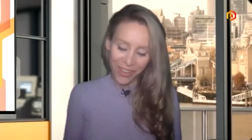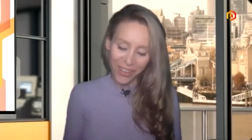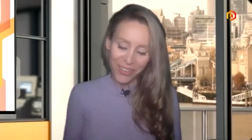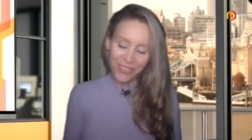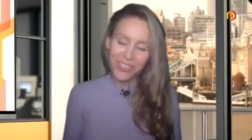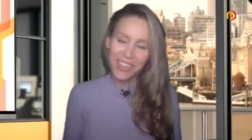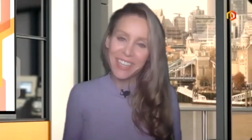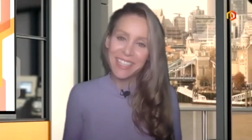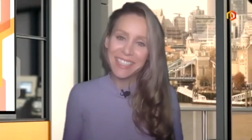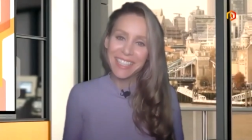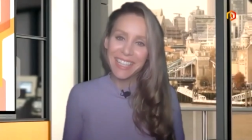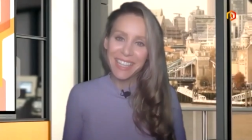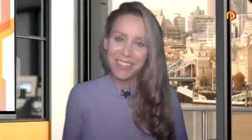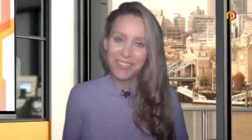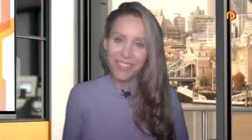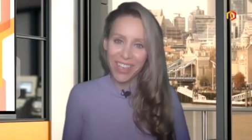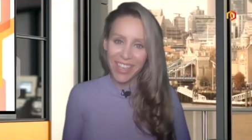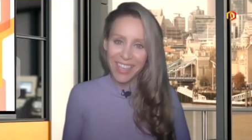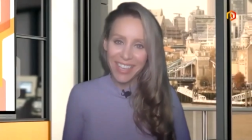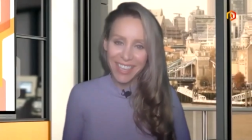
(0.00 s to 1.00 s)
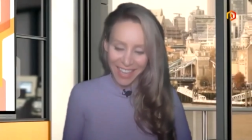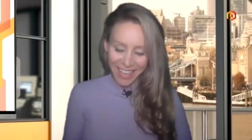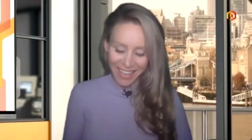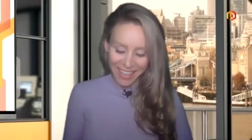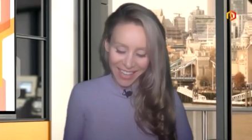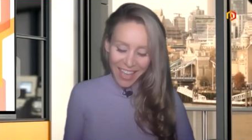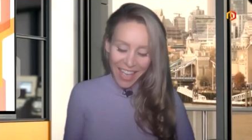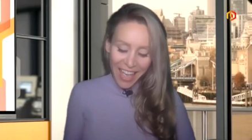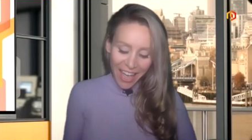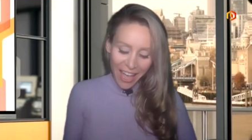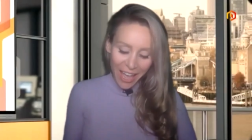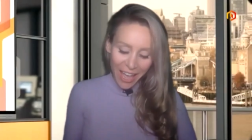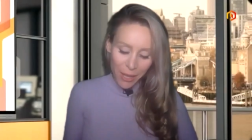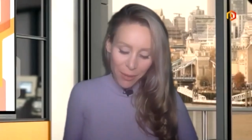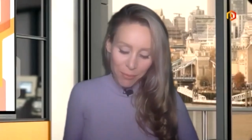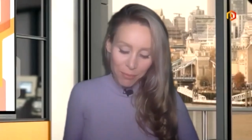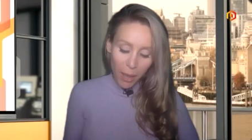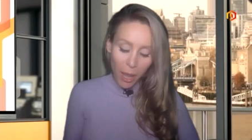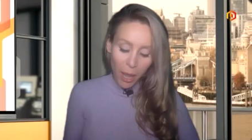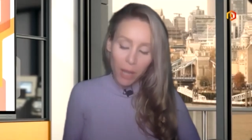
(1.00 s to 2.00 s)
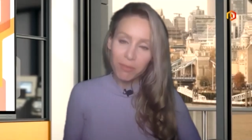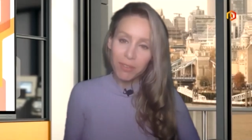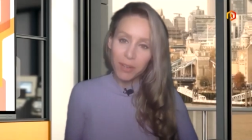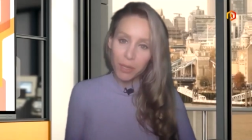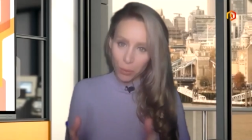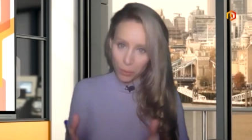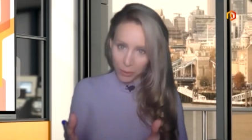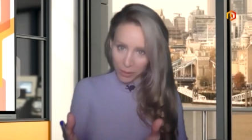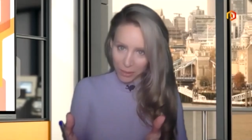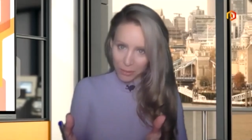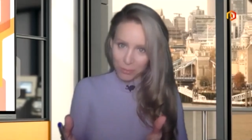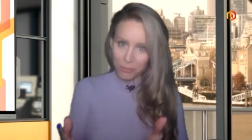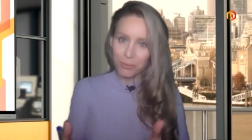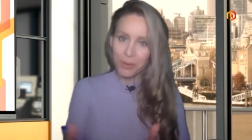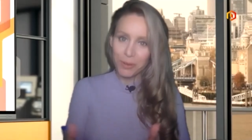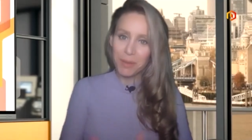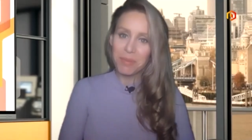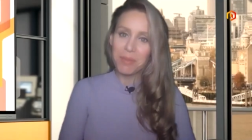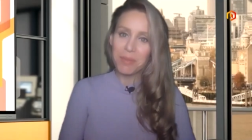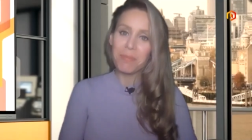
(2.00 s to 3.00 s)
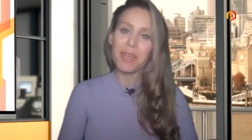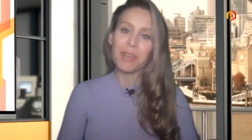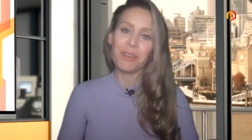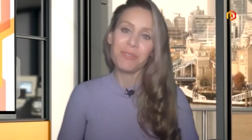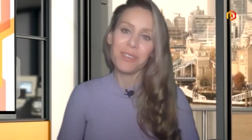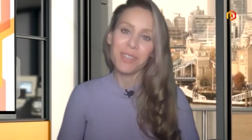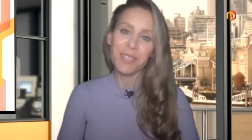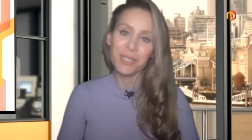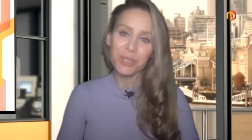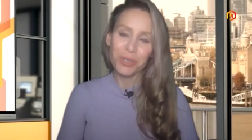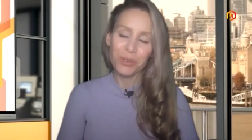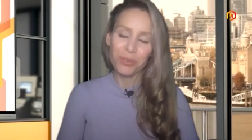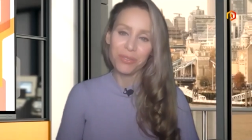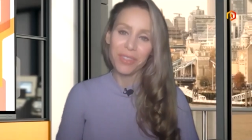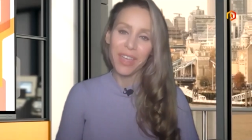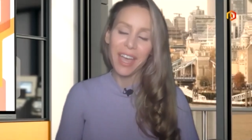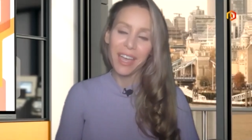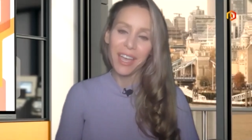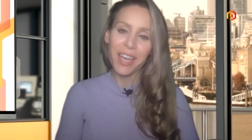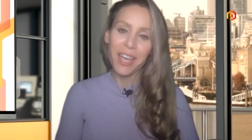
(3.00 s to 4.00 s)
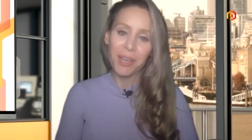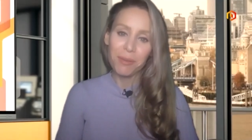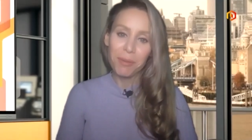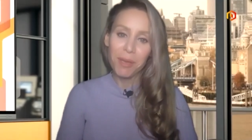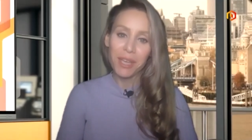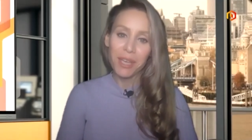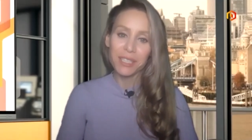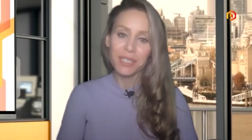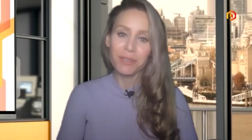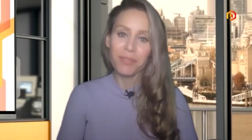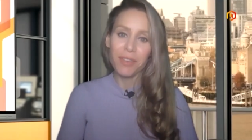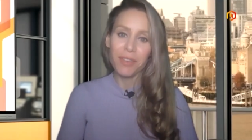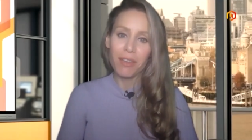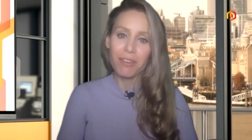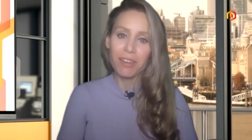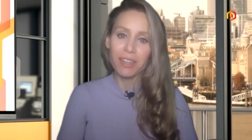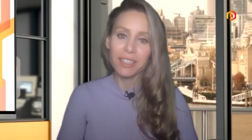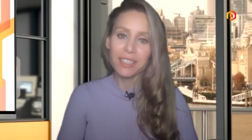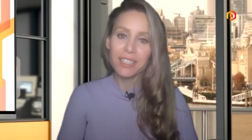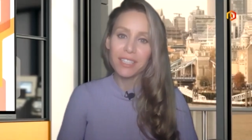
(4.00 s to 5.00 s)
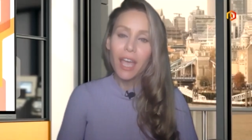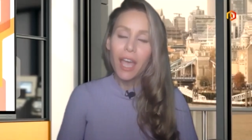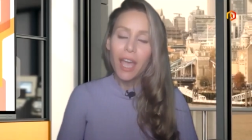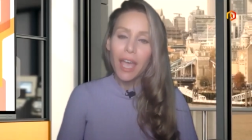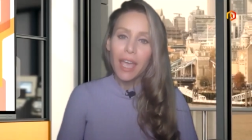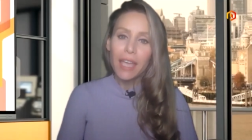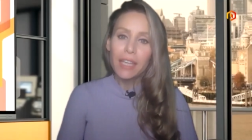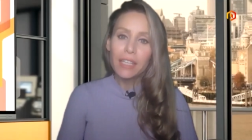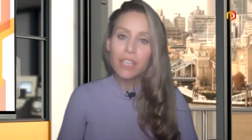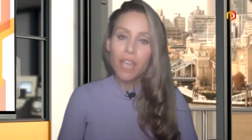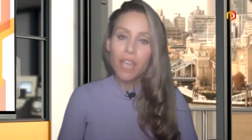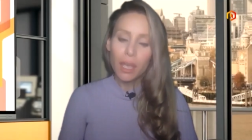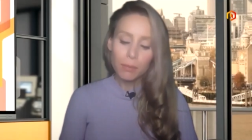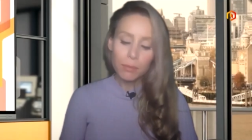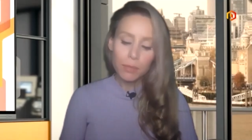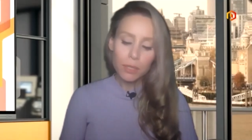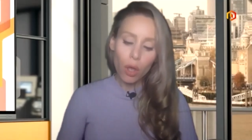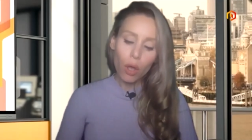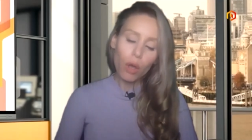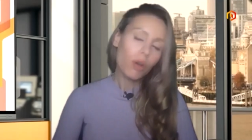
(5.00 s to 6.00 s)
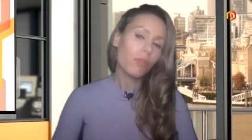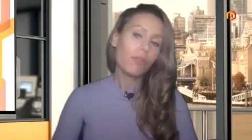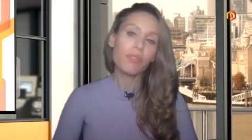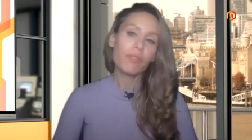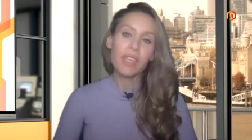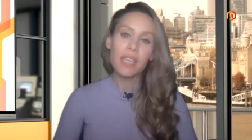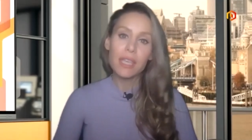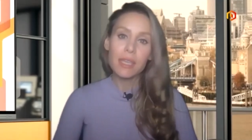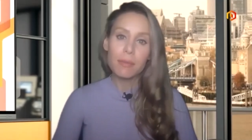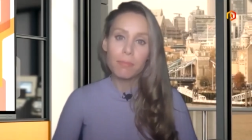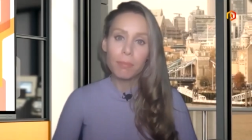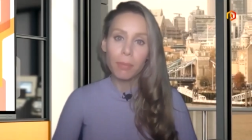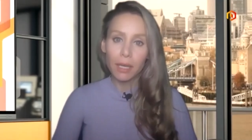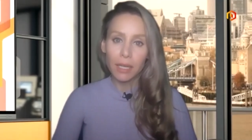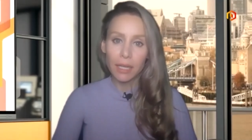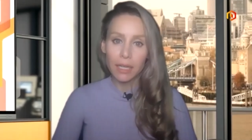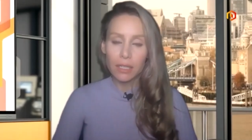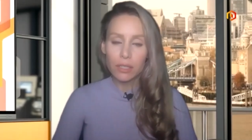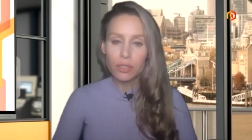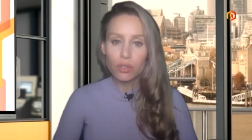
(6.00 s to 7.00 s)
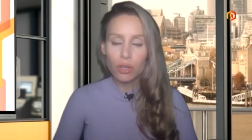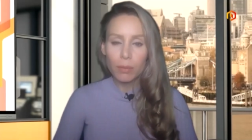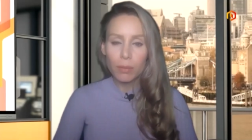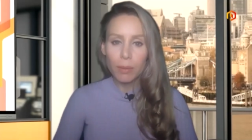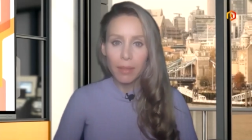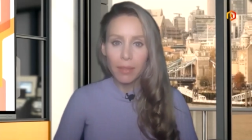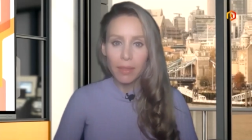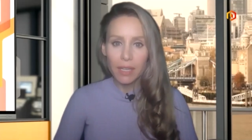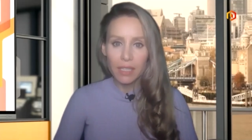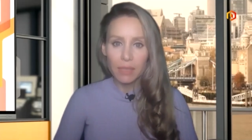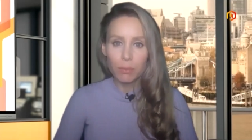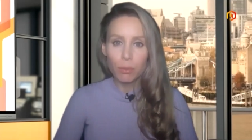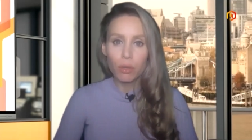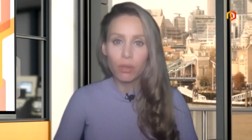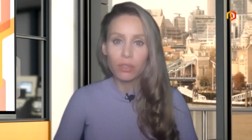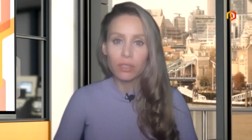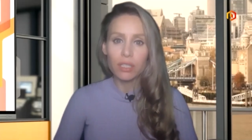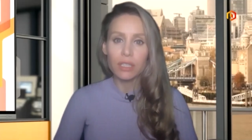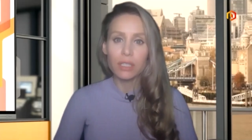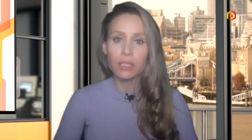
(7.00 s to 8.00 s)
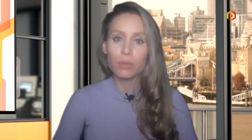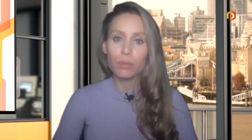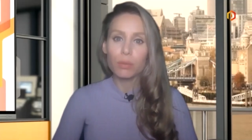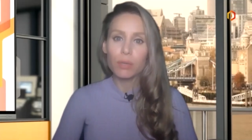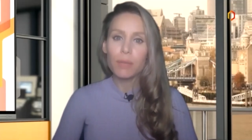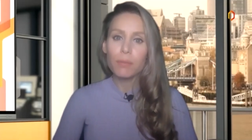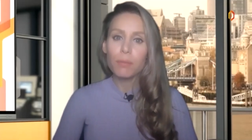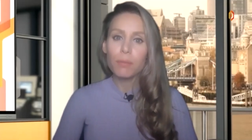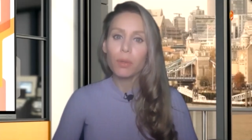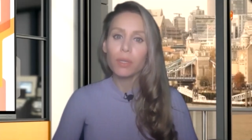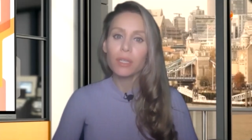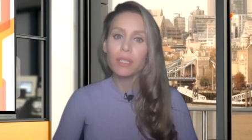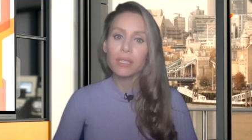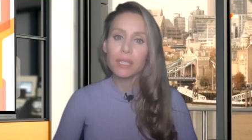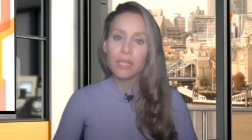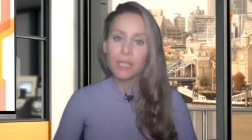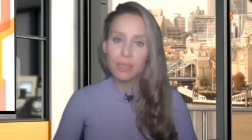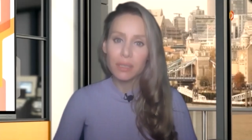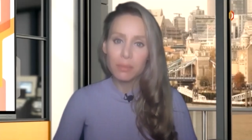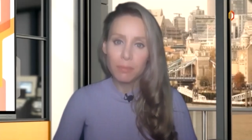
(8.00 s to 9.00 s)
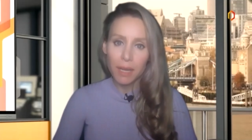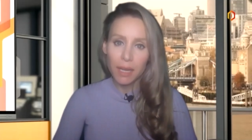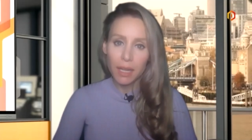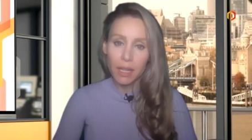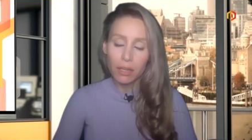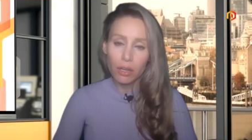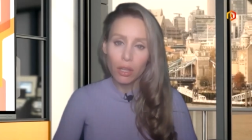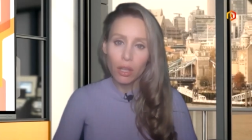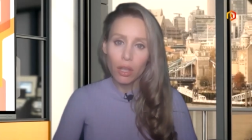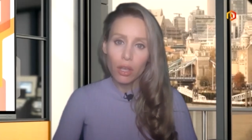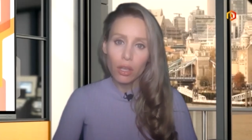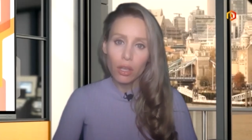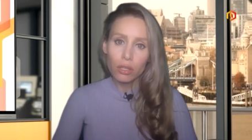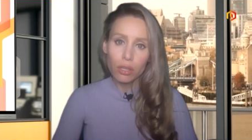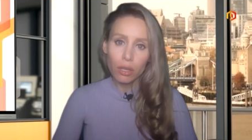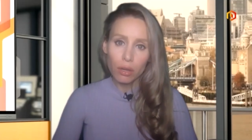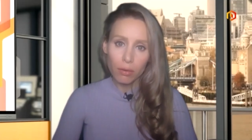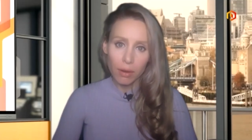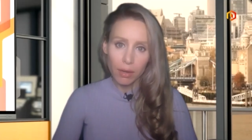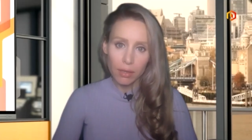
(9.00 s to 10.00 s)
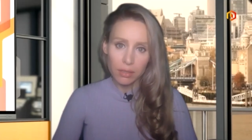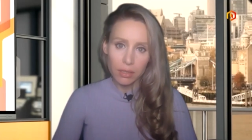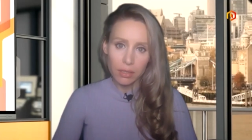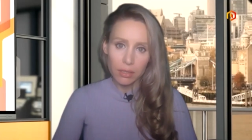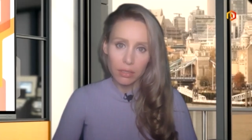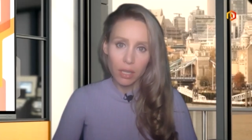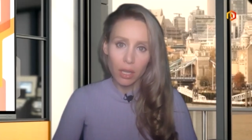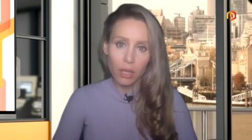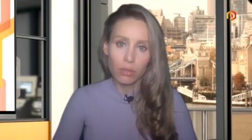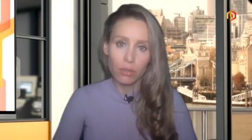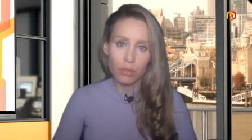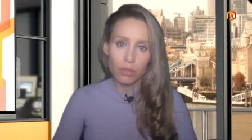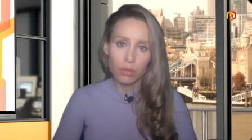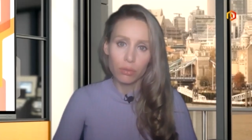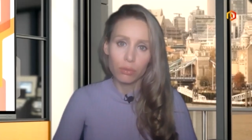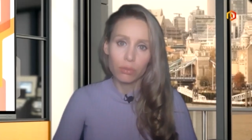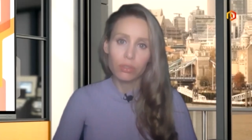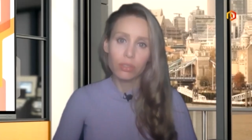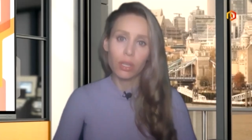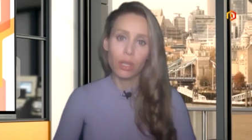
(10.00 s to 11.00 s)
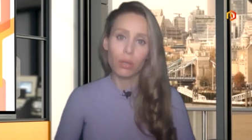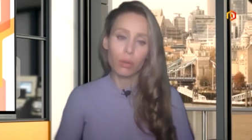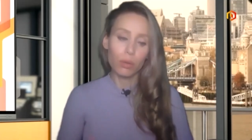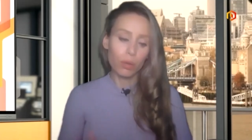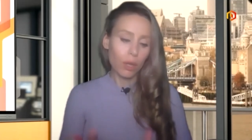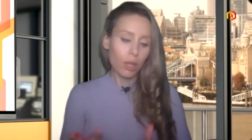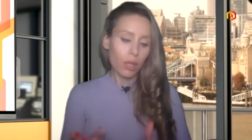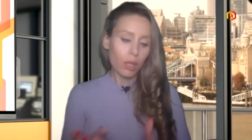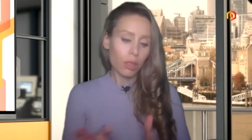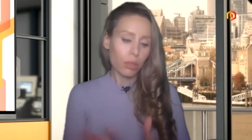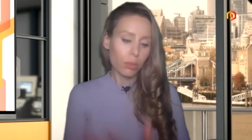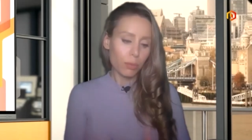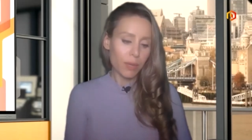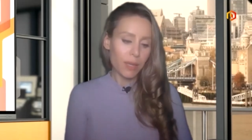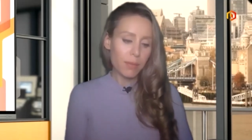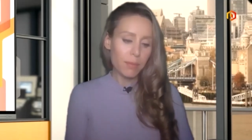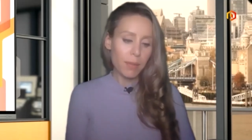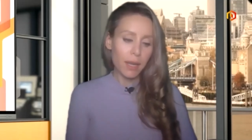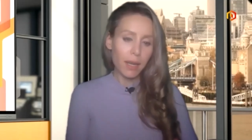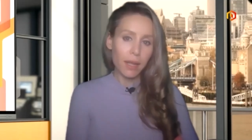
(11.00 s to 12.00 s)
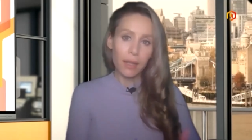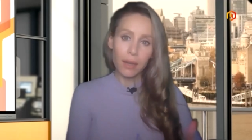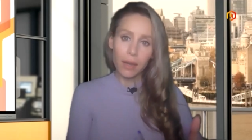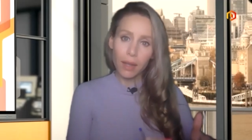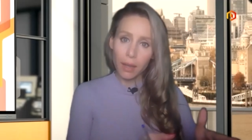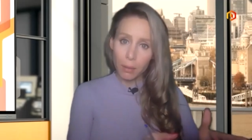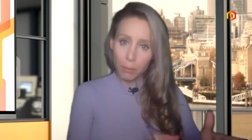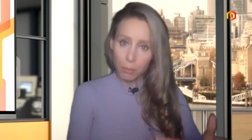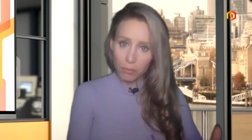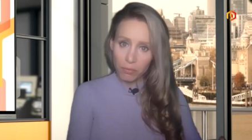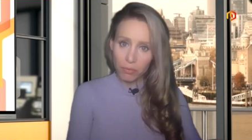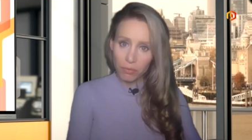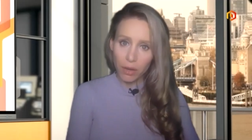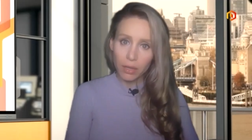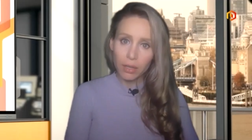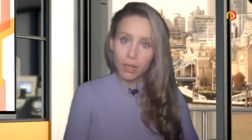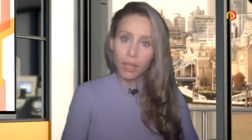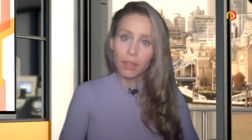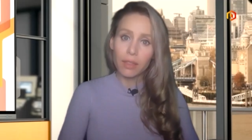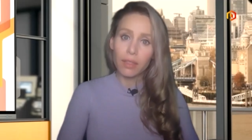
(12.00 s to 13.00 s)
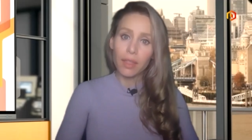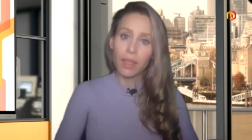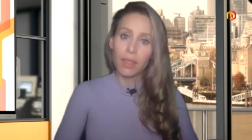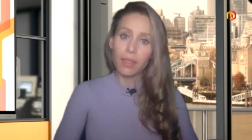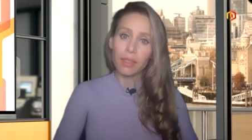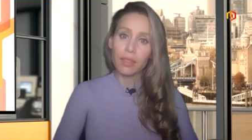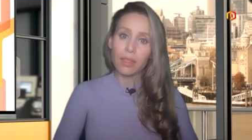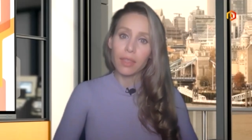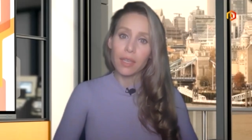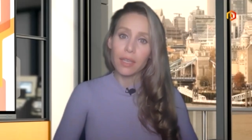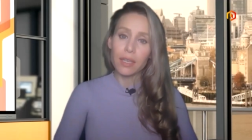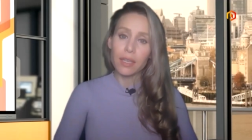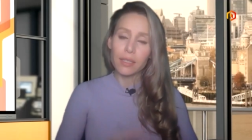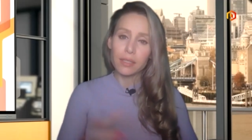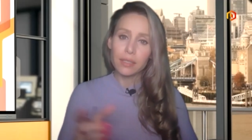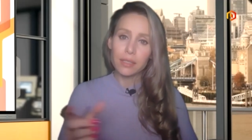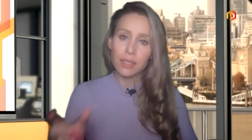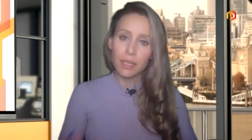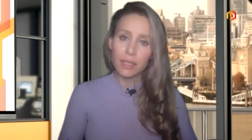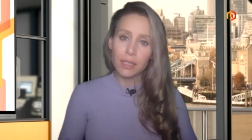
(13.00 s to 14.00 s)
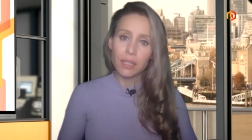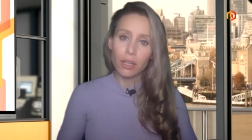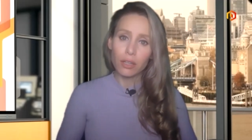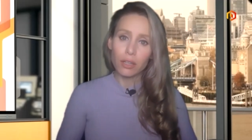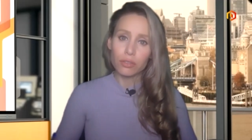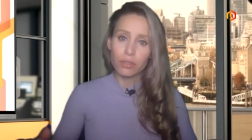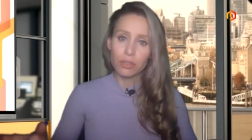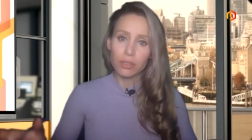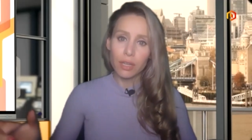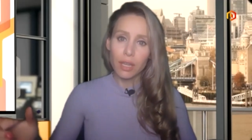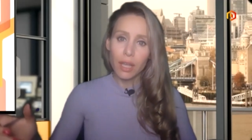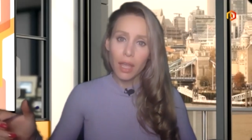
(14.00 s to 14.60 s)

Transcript: five years in the making. Um, you're going to reap the benefits of that uh, perseverance. In terms of the money, let's talk about this because it's sure. 3.6 million euros in total. So 3 million up front and then the 600